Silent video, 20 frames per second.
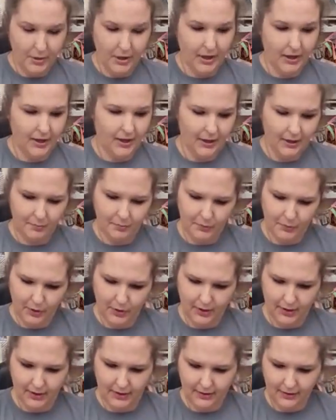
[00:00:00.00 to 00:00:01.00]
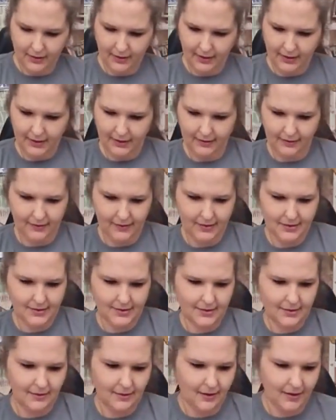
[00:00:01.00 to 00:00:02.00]
But I'm really liking
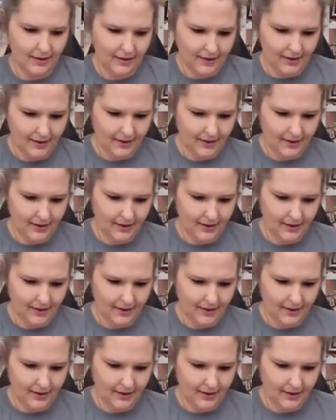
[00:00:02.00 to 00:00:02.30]
this a lot,